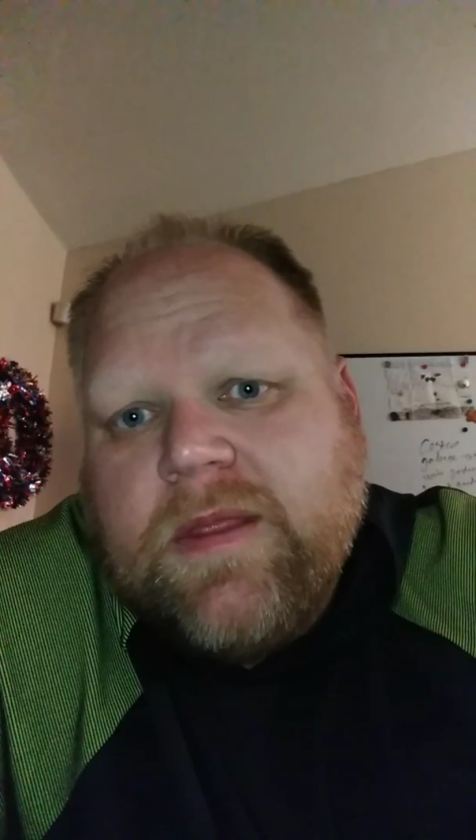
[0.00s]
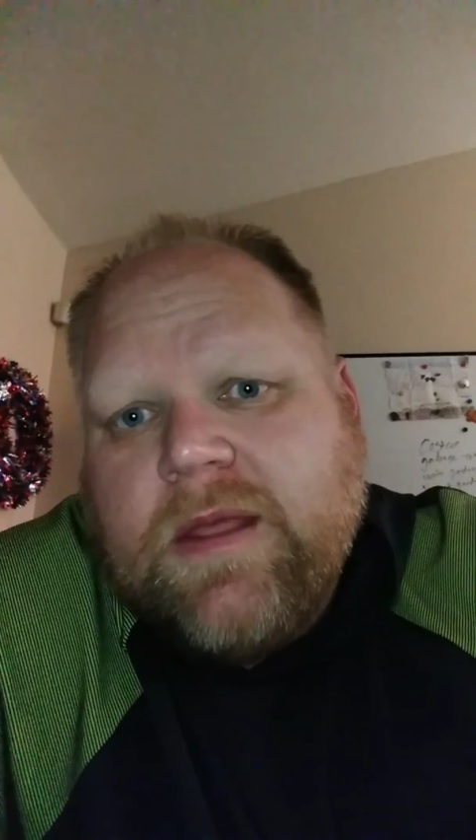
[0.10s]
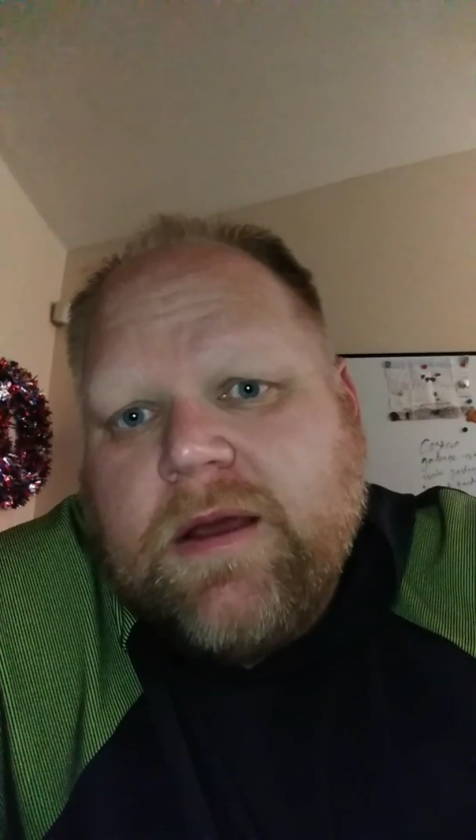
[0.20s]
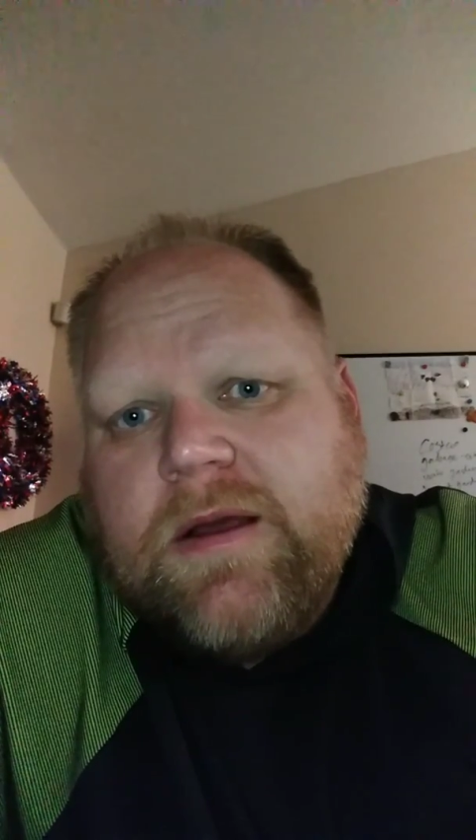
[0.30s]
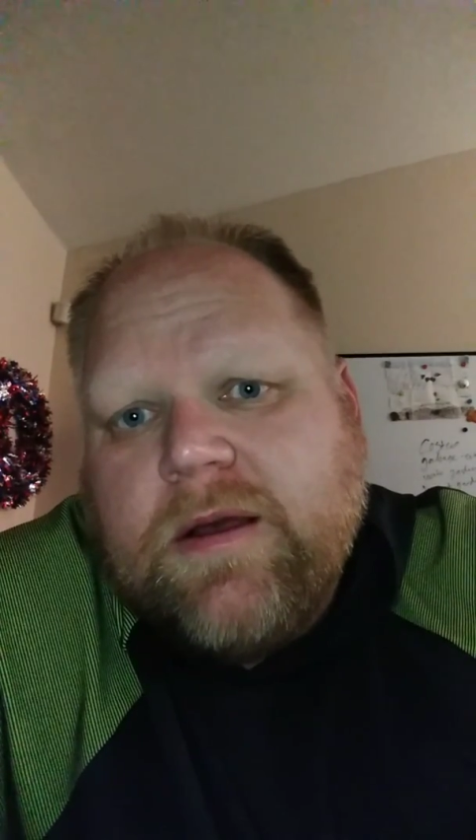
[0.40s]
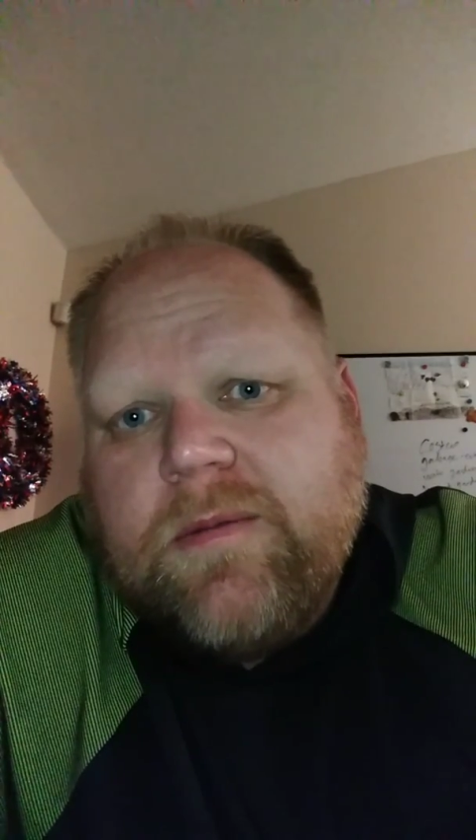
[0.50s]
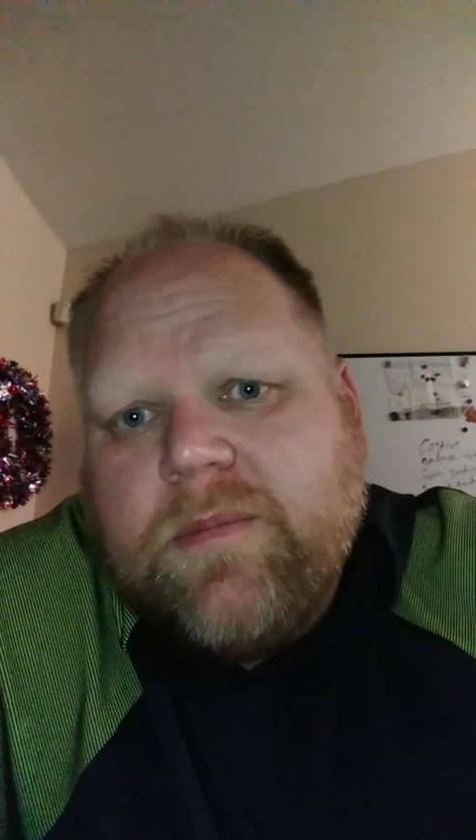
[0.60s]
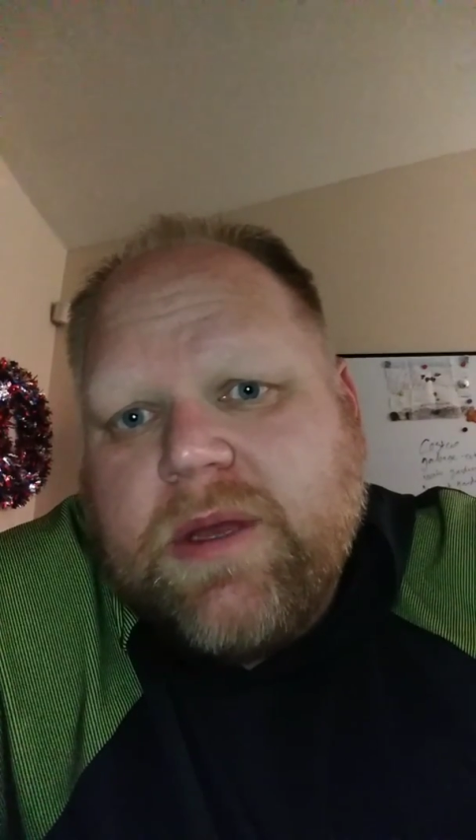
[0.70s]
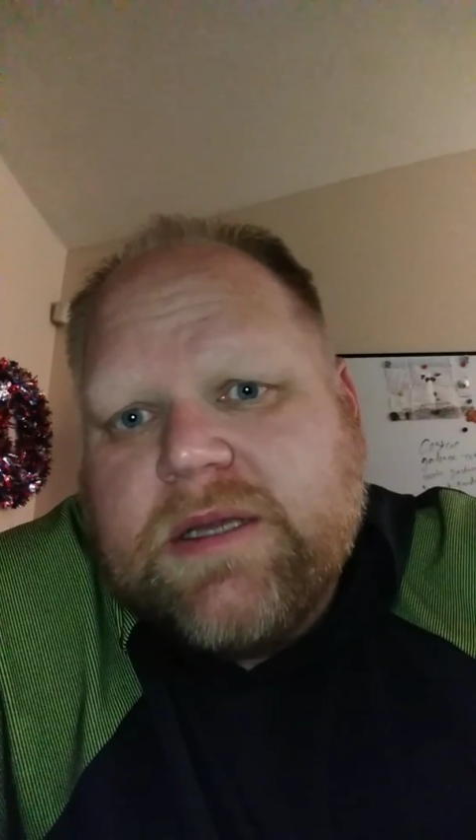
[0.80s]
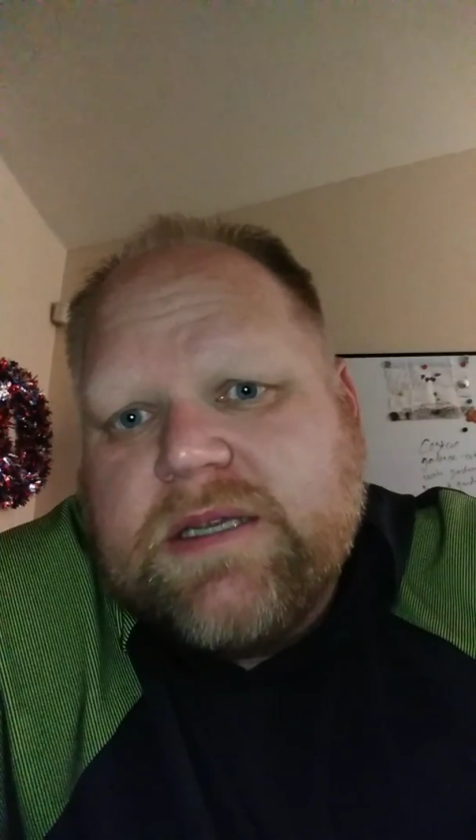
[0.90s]
um,
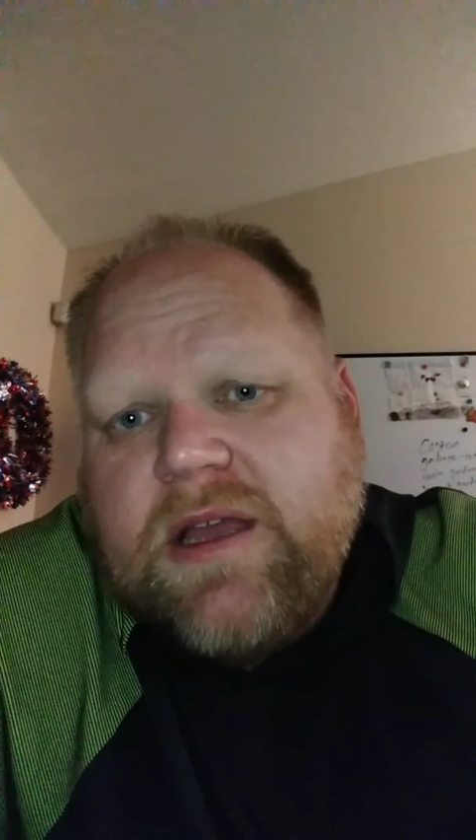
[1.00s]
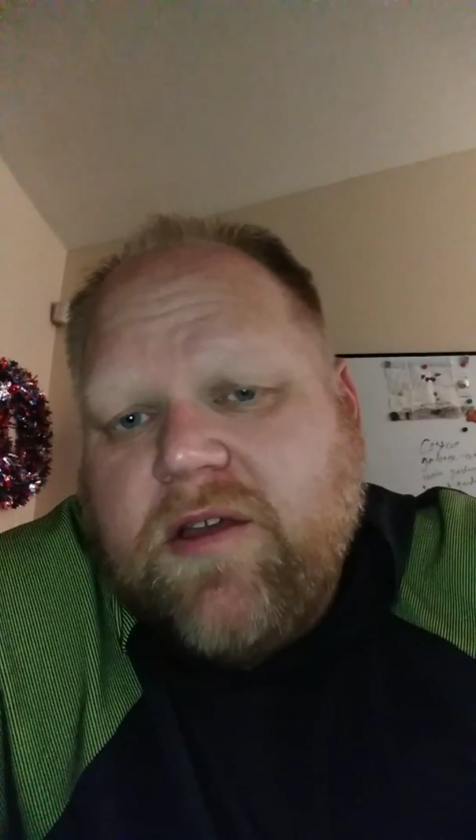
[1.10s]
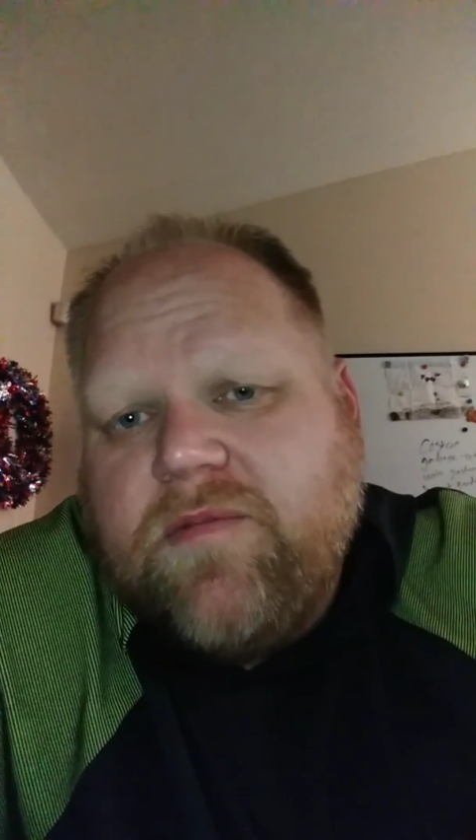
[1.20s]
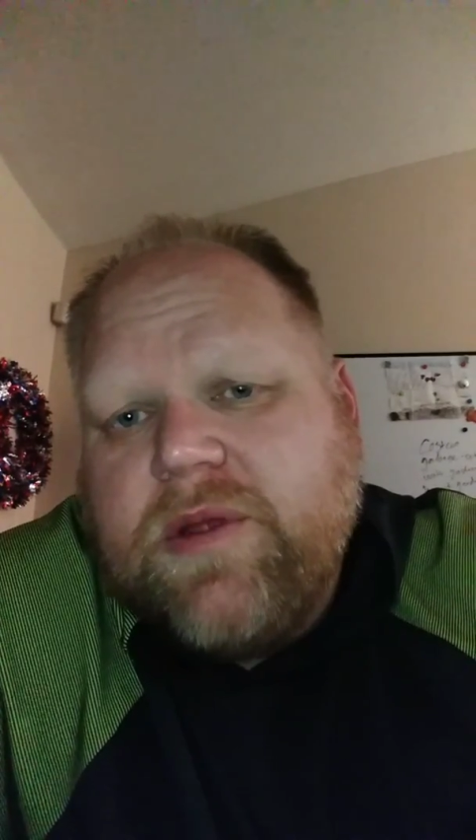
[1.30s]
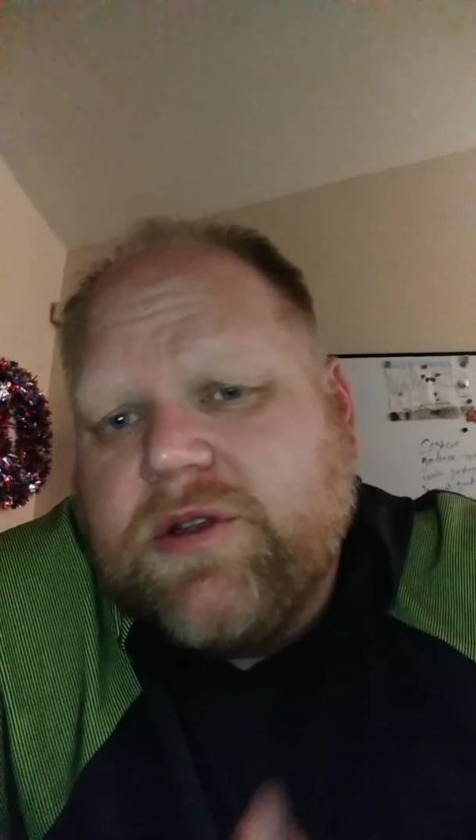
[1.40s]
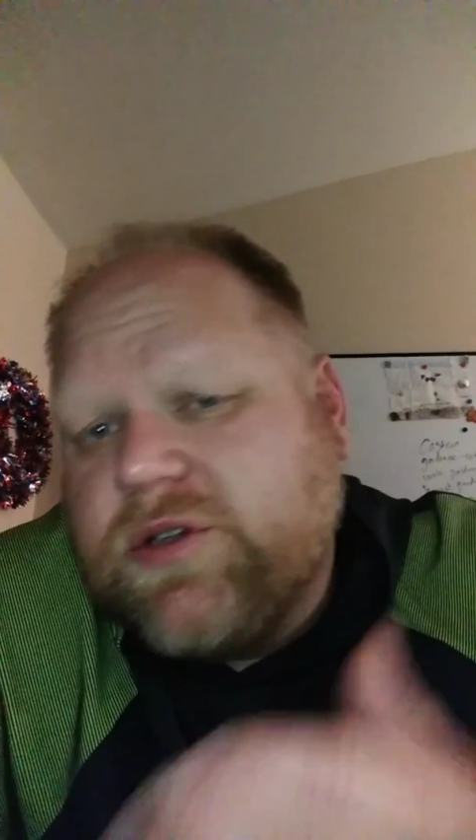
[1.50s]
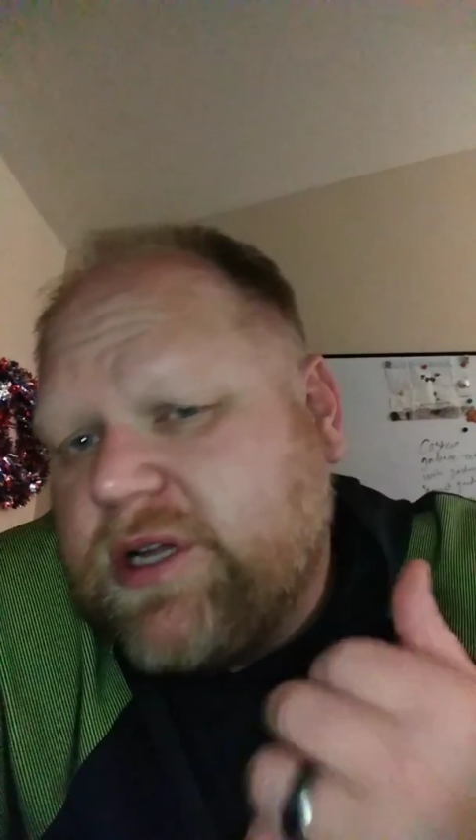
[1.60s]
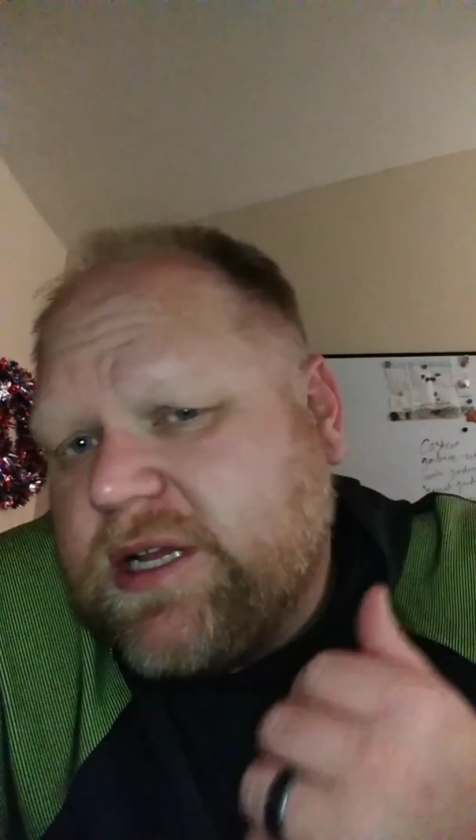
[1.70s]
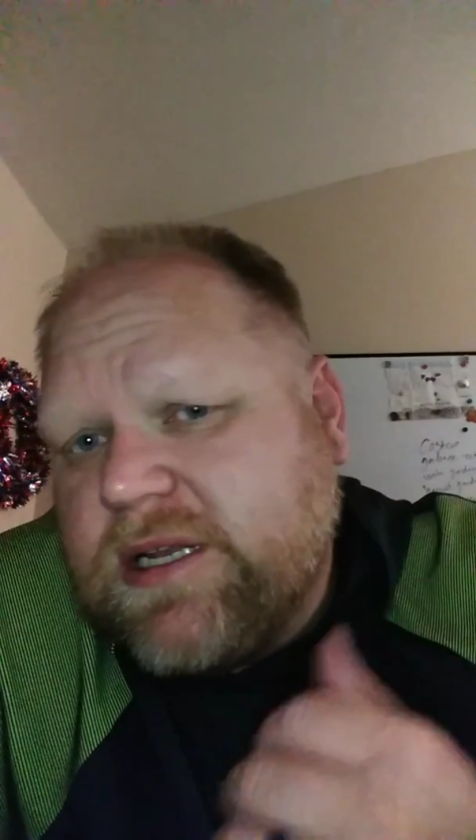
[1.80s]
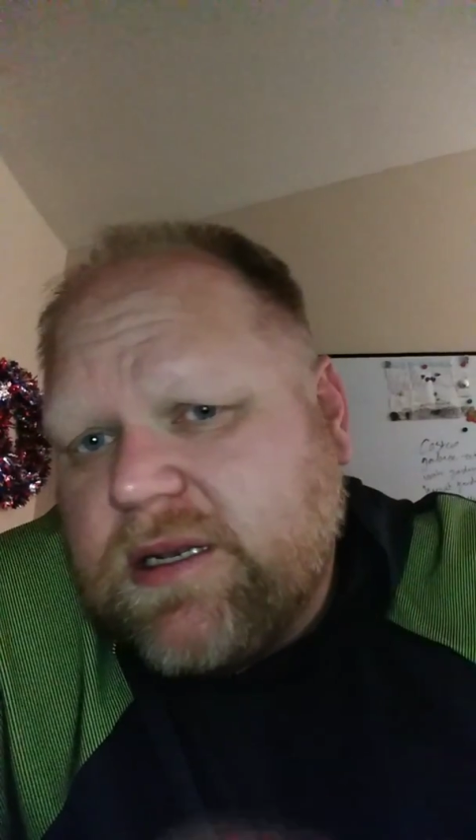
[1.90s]
because I have been
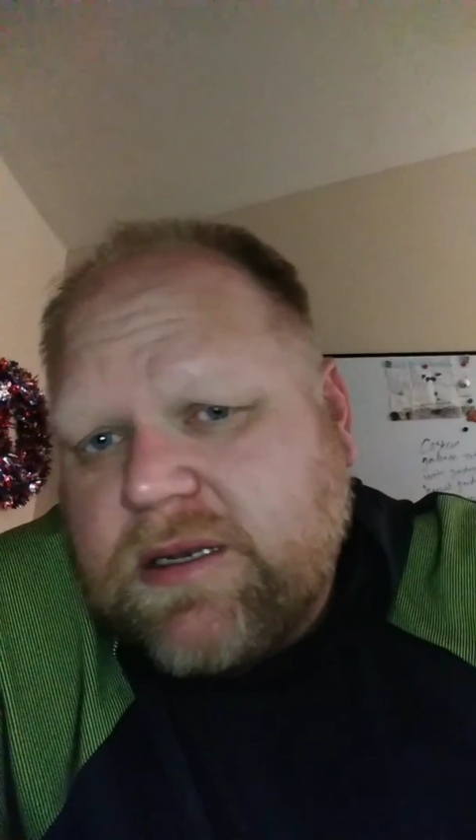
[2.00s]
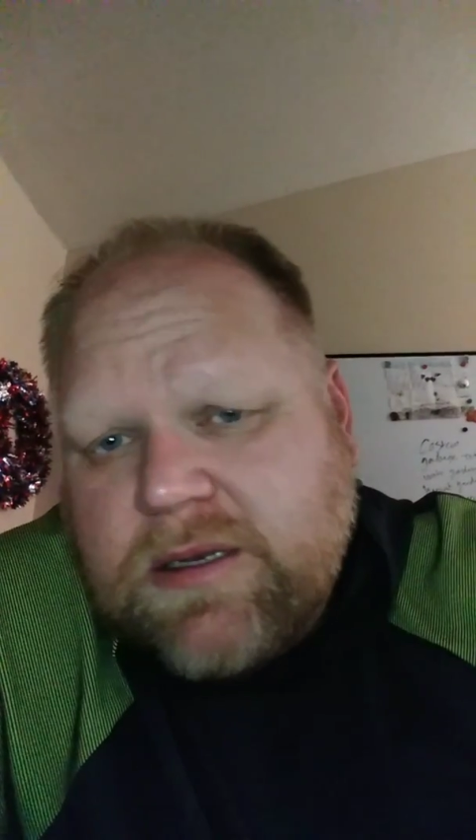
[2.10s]
drinking